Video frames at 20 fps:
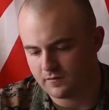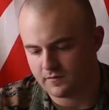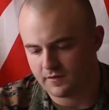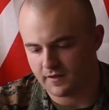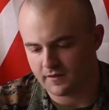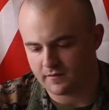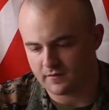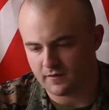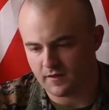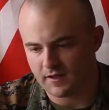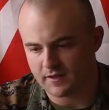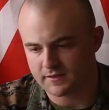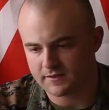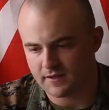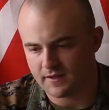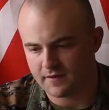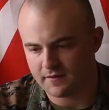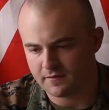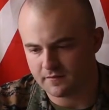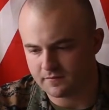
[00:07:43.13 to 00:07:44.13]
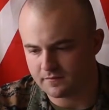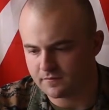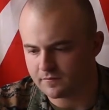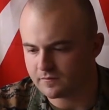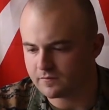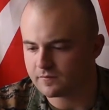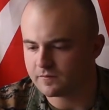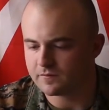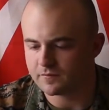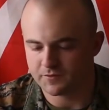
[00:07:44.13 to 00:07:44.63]
take the Loctite,
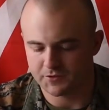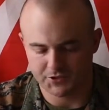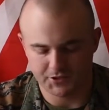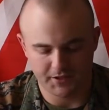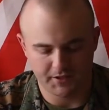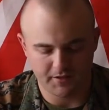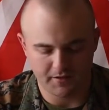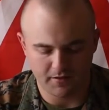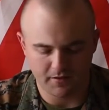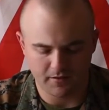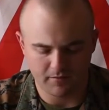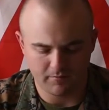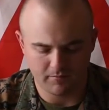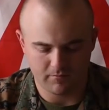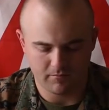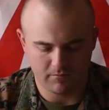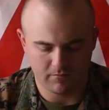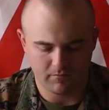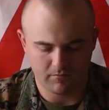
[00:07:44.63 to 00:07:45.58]
shake it up,